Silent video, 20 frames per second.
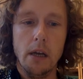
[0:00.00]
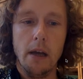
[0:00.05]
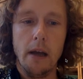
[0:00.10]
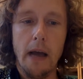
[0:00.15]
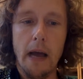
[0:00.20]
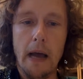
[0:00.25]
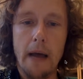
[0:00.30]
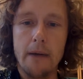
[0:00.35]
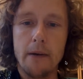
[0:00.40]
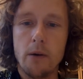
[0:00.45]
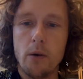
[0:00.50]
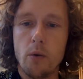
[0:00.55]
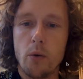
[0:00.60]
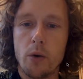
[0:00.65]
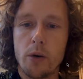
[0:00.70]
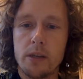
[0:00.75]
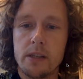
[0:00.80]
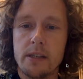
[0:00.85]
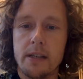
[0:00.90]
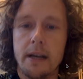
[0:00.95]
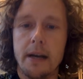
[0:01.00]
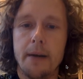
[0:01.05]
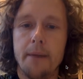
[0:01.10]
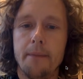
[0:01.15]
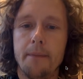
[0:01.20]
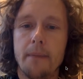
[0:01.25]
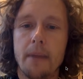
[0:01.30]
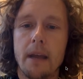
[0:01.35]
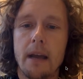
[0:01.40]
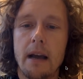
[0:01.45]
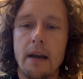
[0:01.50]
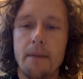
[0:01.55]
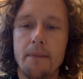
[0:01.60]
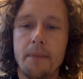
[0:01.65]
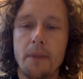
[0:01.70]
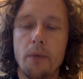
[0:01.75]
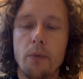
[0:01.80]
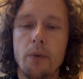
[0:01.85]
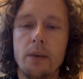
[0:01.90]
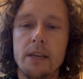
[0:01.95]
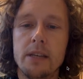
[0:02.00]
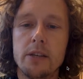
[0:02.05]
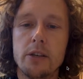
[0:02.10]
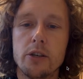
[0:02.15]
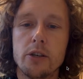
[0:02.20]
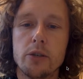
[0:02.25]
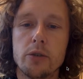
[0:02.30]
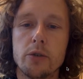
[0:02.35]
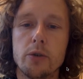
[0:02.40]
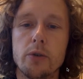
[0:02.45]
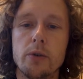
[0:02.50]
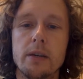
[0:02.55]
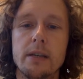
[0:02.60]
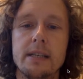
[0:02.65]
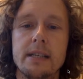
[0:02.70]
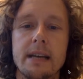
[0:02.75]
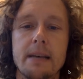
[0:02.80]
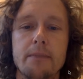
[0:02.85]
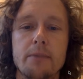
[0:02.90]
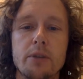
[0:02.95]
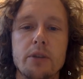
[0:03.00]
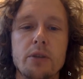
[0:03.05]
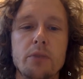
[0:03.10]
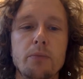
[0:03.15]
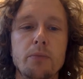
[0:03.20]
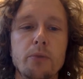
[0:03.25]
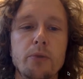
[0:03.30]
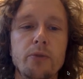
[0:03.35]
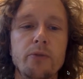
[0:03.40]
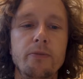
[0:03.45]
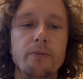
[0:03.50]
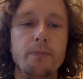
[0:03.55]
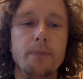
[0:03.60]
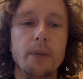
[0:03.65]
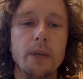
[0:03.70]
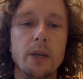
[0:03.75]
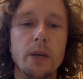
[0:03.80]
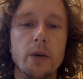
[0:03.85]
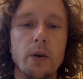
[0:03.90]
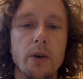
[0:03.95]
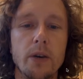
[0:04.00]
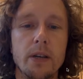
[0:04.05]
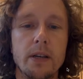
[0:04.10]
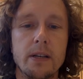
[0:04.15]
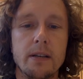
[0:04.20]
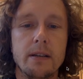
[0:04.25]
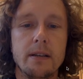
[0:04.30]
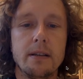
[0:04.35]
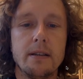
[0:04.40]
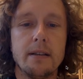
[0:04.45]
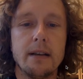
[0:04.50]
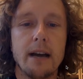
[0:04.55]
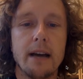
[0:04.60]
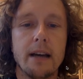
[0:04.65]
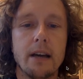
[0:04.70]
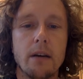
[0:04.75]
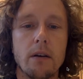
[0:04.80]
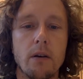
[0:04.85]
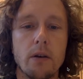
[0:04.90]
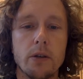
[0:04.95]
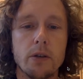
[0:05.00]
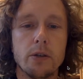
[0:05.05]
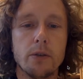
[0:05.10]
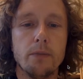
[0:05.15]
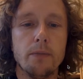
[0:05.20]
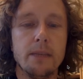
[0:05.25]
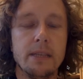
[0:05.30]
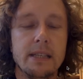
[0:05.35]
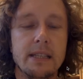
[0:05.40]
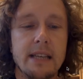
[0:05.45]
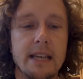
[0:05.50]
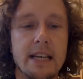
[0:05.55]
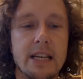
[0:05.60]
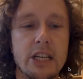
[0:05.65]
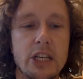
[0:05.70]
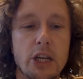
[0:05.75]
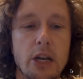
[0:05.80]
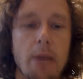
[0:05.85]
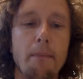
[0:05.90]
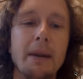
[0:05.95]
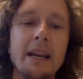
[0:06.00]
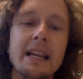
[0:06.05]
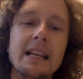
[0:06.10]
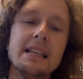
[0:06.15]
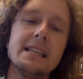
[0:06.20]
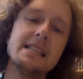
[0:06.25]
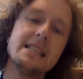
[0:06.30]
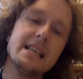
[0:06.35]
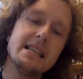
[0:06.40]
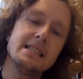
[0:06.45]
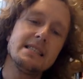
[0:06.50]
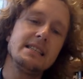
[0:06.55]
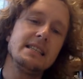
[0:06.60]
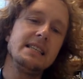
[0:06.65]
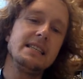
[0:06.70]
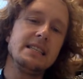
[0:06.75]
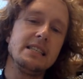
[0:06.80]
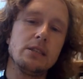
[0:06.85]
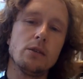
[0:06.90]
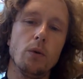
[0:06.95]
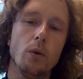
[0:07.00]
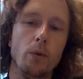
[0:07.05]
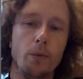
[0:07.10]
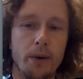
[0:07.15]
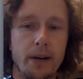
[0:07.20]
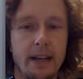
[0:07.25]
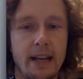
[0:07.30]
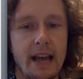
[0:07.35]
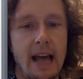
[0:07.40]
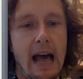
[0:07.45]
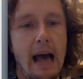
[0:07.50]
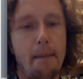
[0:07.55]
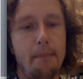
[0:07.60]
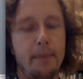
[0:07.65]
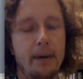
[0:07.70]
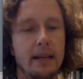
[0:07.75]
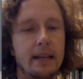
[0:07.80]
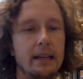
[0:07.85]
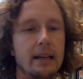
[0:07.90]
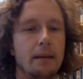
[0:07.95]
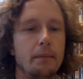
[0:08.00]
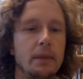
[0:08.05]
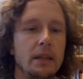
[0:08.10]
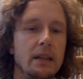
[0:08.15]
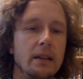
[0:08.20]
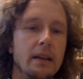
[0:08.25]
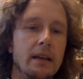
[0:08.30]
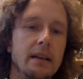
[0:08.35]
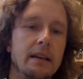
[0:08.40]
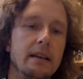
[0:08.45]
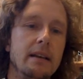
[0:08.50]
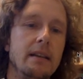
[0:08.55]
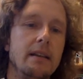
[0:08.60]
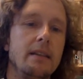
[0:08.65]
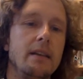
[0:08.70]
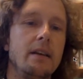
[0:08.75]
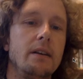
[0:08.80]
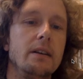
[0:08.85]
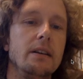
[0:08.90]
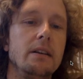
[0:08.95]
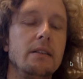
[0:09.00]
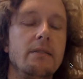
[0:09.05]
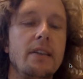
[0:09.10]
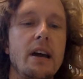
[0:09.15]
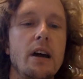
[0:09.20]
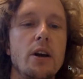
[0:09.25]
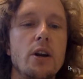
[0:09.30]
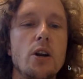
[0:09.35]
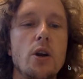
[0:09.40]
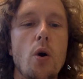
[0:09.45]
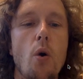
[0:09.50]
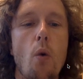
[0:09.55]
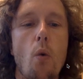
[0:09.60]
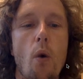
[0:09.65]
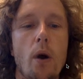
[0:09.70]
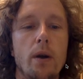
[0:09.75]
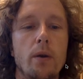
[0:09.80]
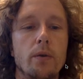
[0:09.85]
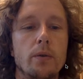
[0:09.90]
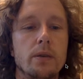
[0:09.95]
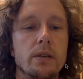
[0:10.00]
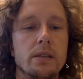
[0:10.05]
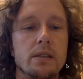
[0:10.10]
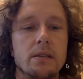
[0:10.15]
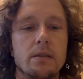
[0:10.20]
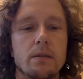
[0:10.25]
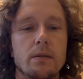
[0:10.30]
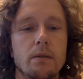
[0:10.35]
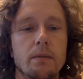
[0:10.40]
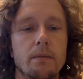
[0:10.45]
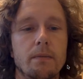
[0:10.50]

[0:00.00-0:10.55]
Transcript: no worries there. Research should attempt to move beyond dichotomization. I mean, in a sense, this is already happening. I mean, there are no one who is